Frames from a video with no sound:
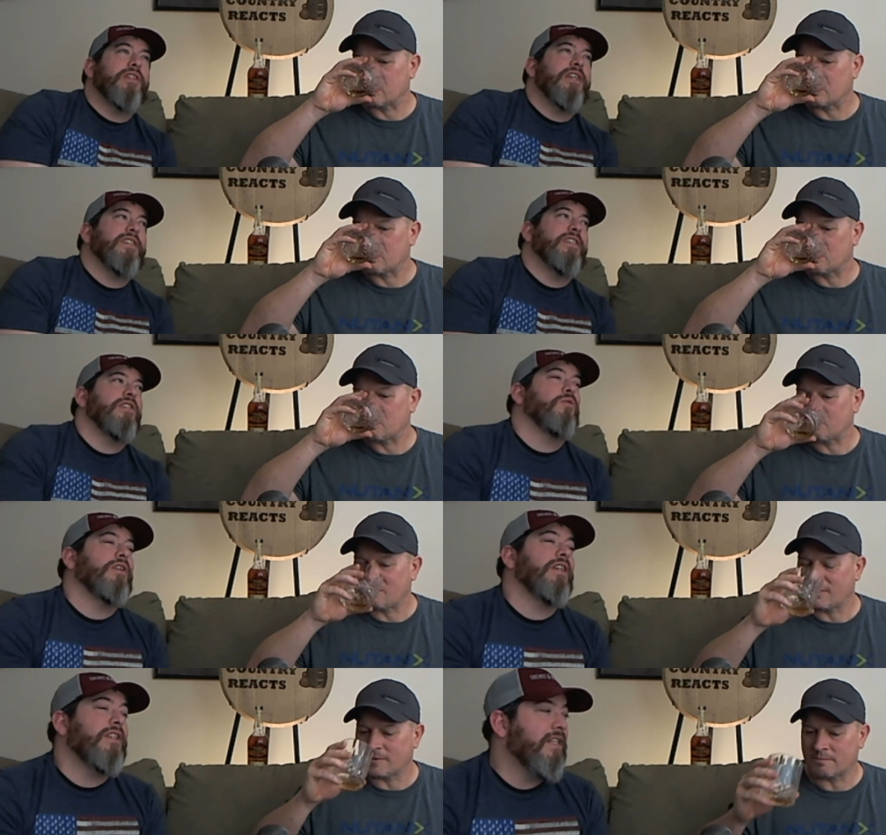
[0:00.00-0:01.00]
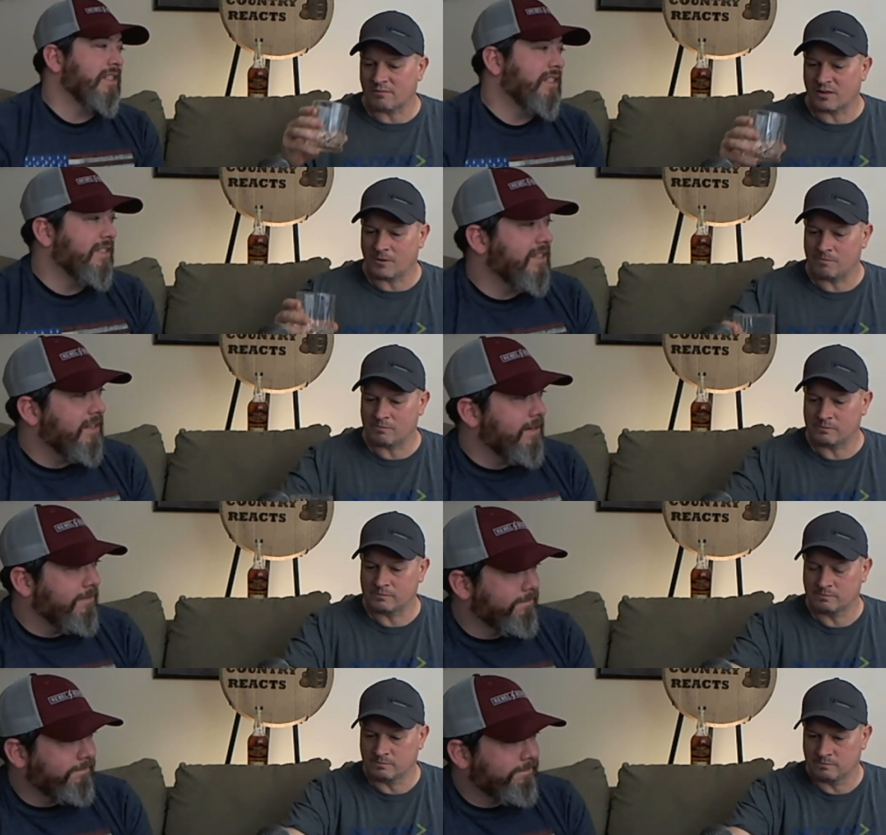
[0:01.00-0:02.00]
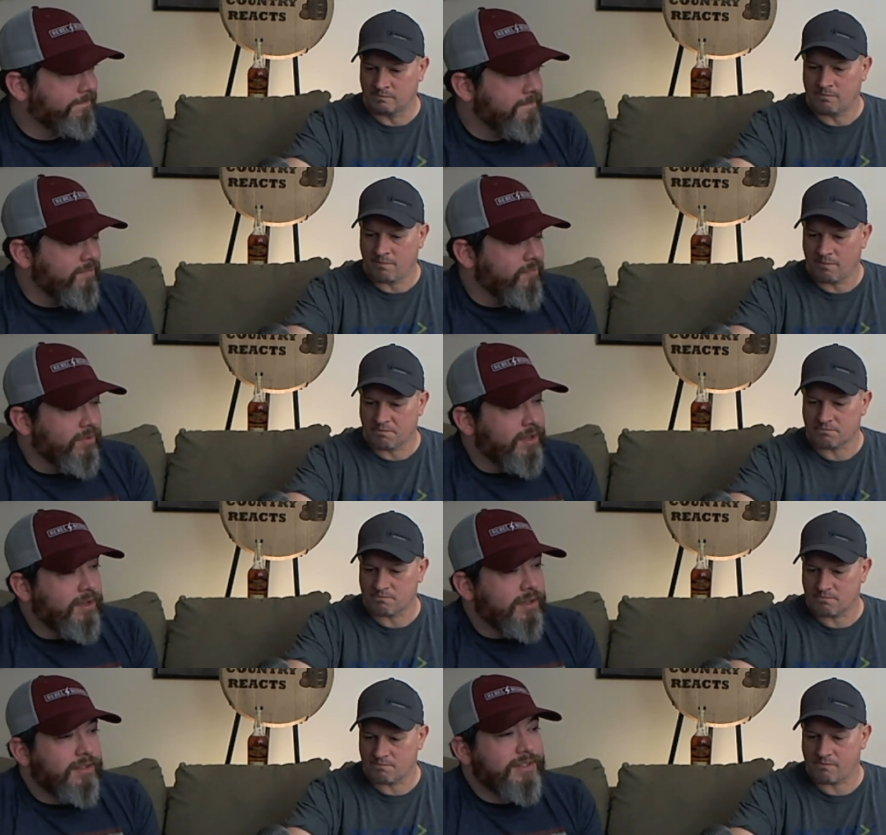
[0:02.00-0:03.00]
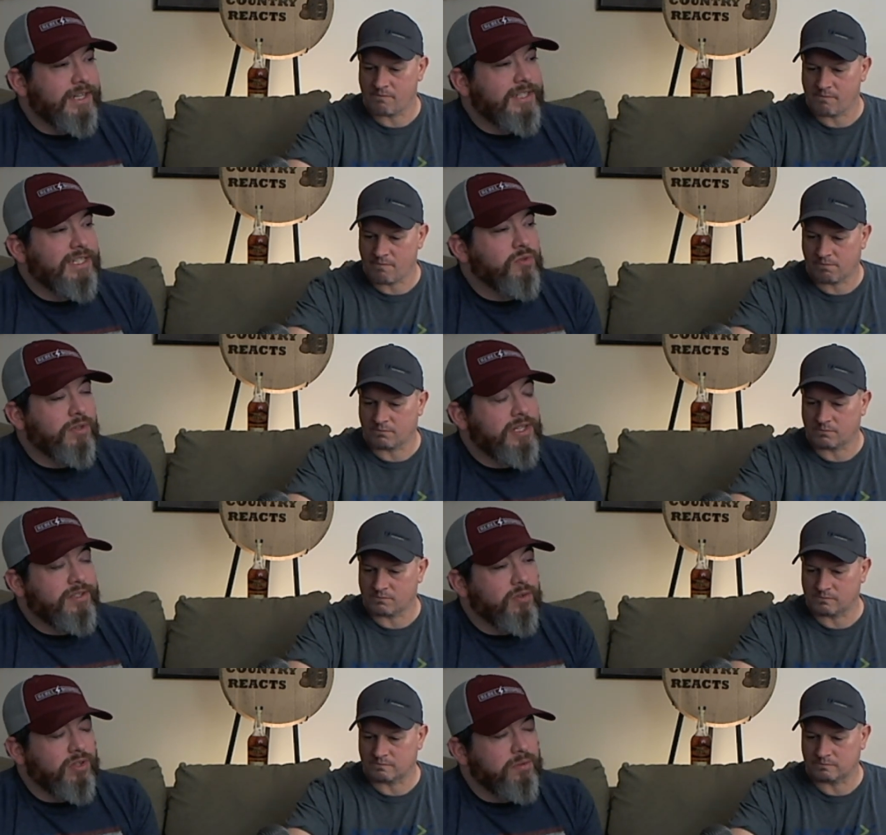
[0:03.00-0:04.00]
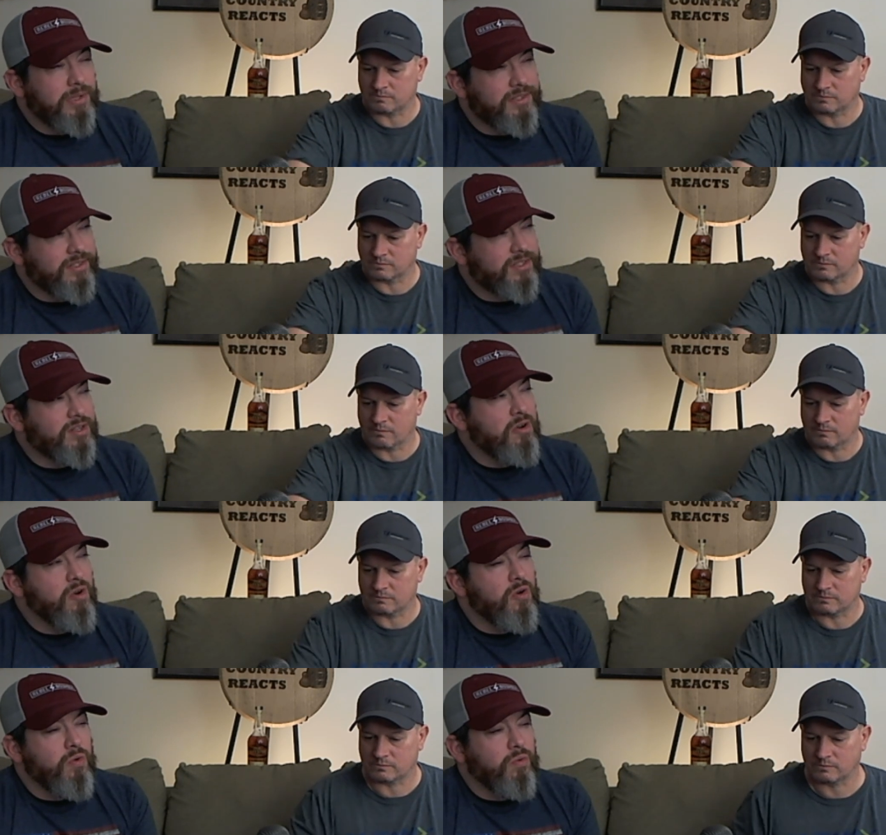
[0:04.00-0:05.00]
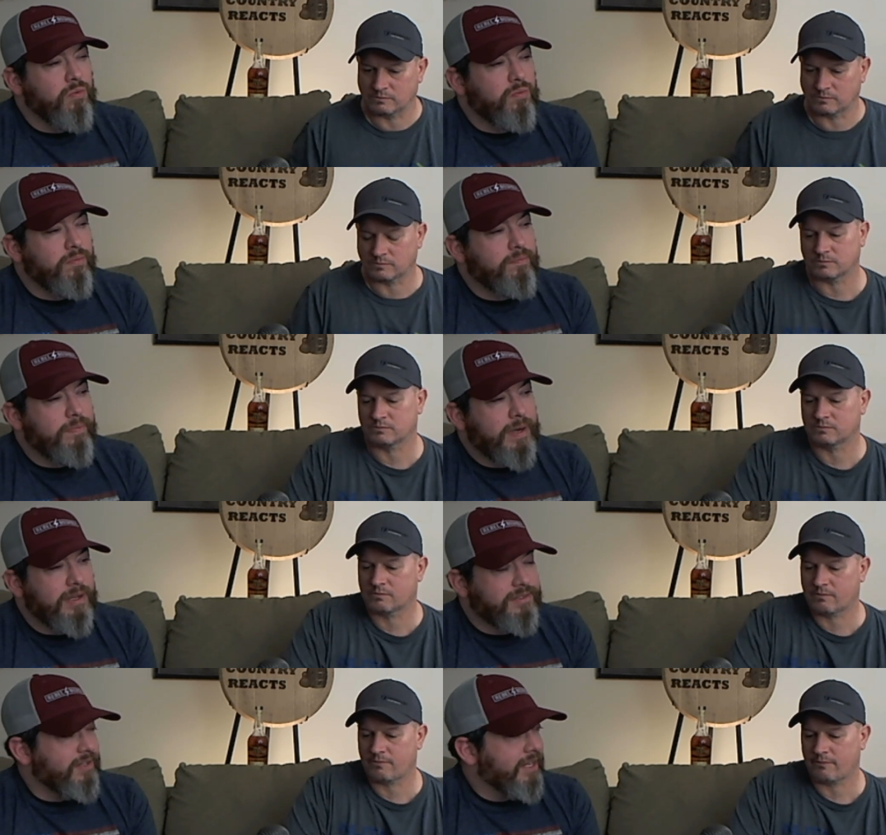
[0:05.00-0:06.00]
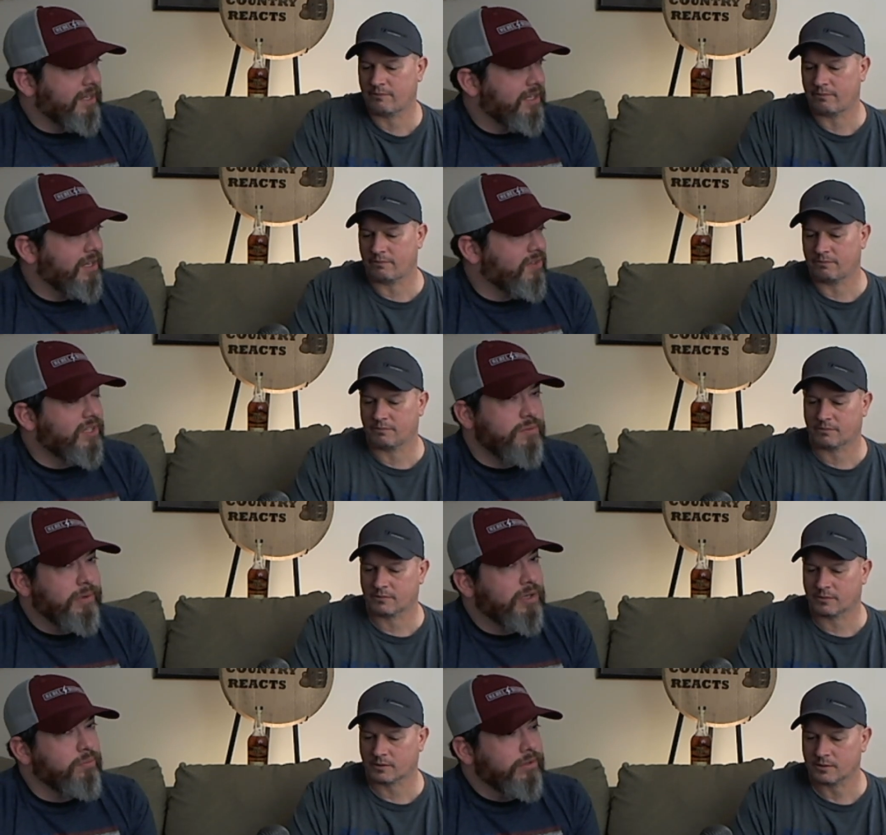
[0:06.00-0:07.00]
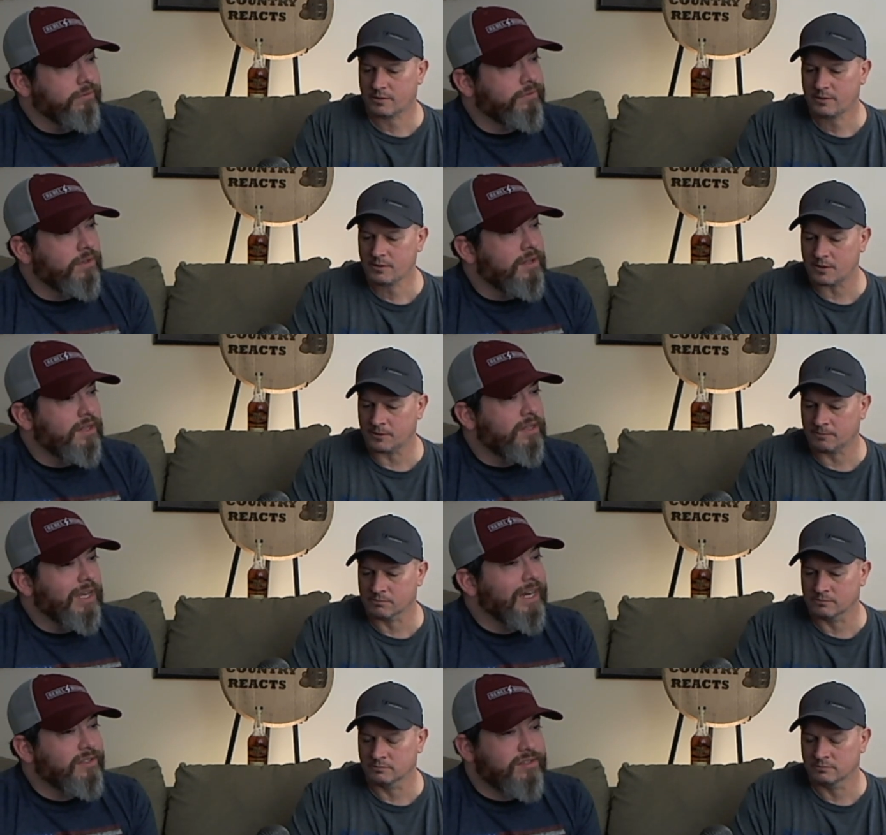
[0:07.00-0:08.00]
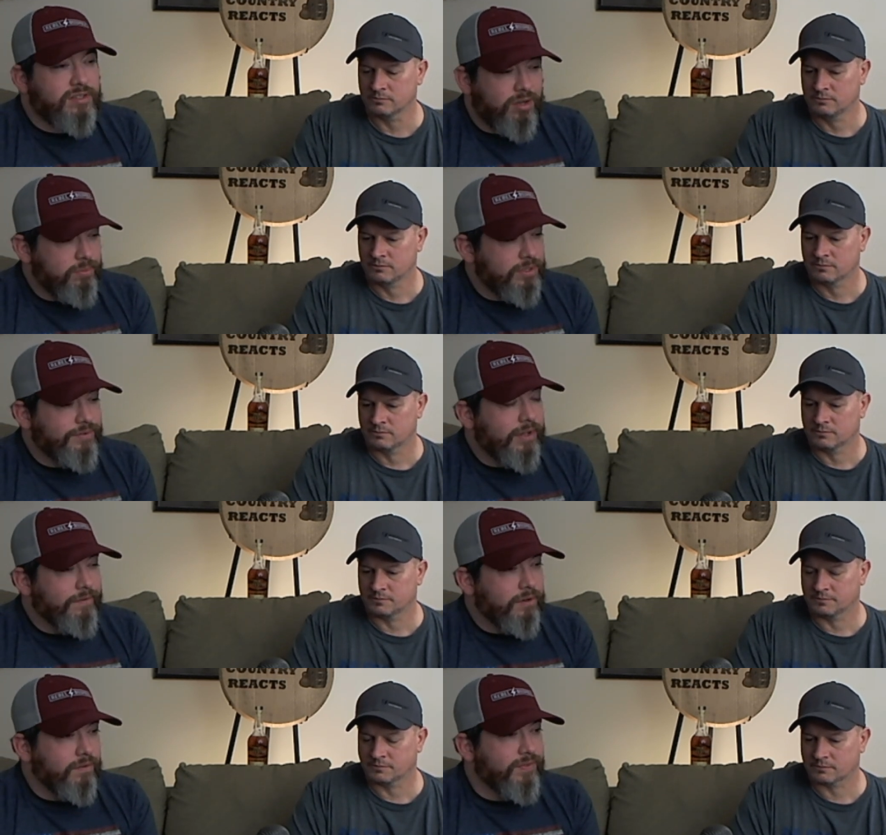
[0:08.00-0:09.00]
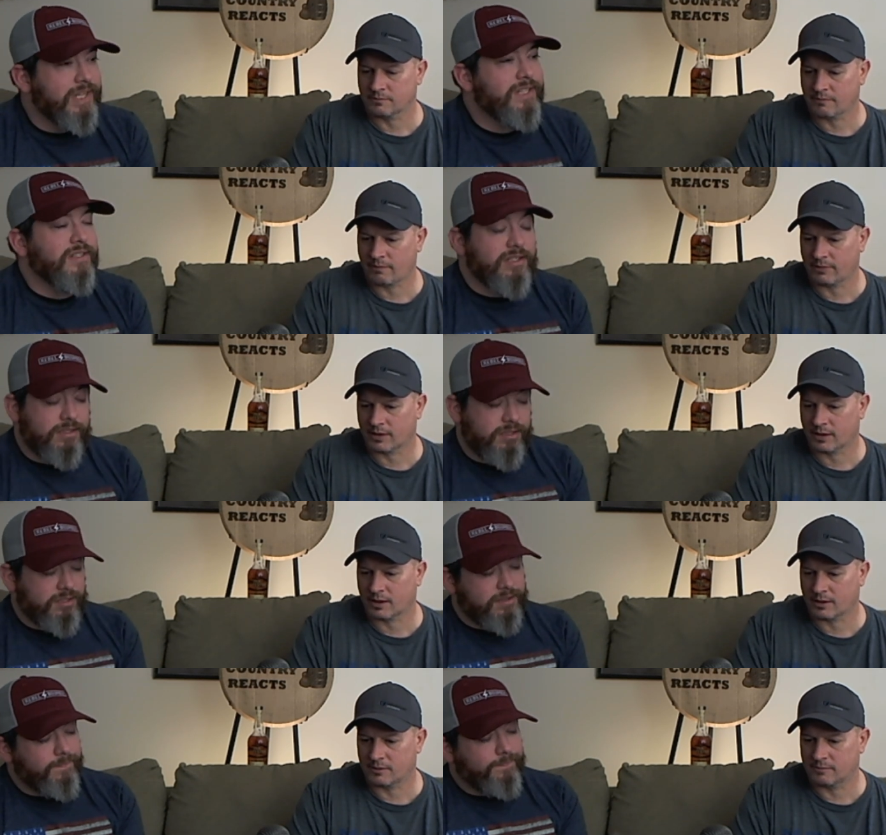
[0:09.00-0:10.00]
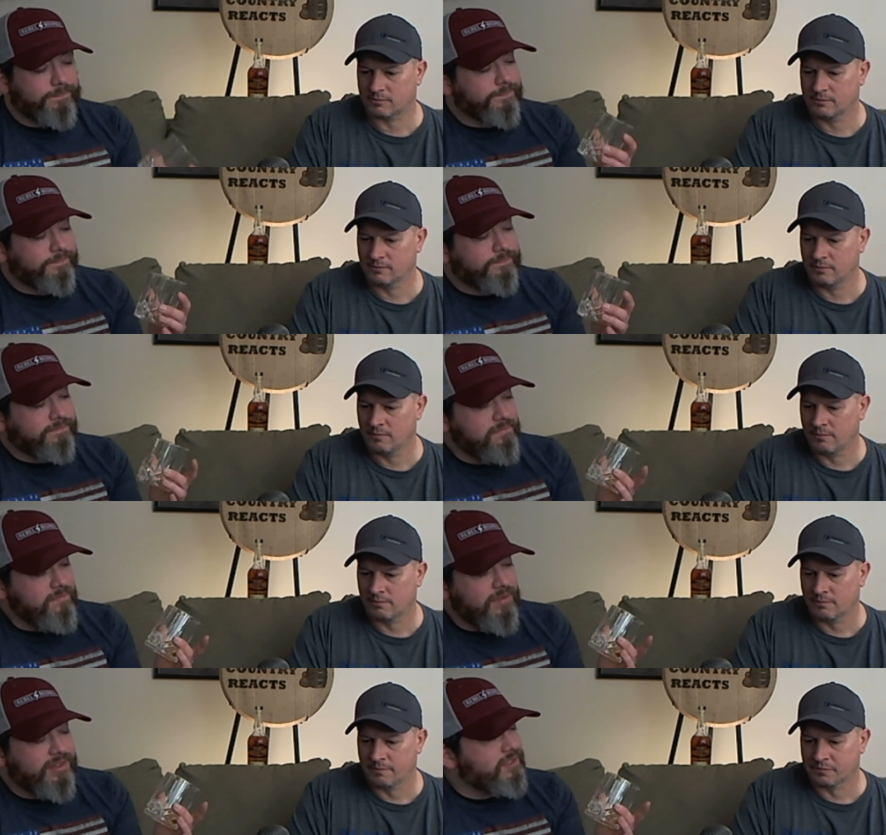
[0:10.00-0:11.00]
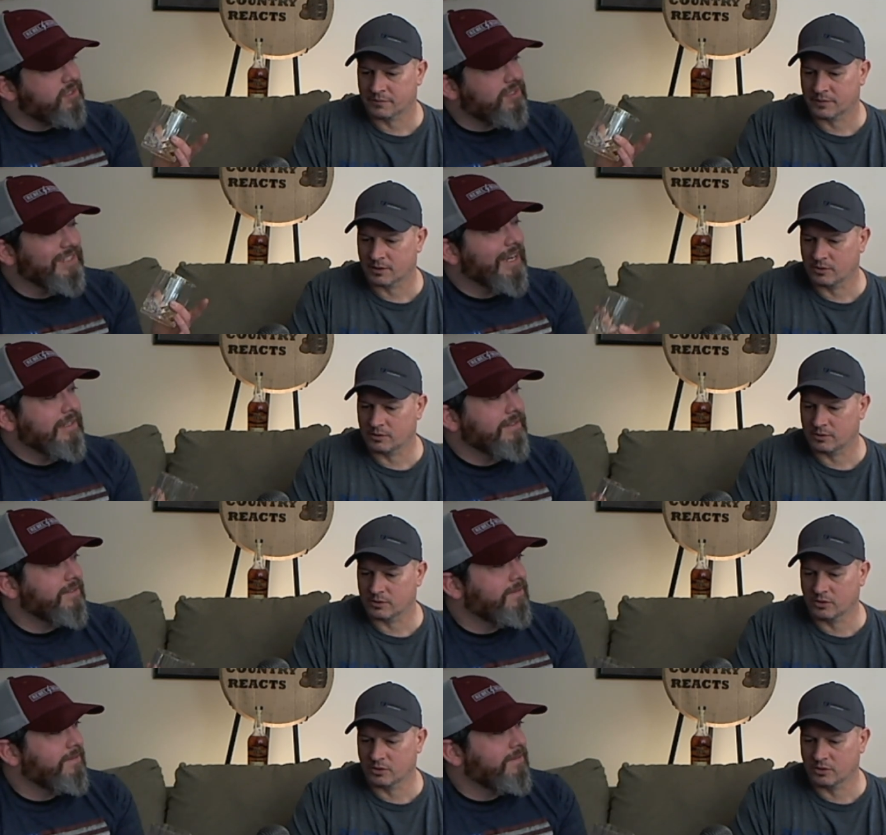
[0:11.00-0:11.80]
Speaker 1: the 1920 and the 1910. The 1920 is so good because it's so, it's like I think it's barrel proof, and it's so much flavor. This is just, this is nice.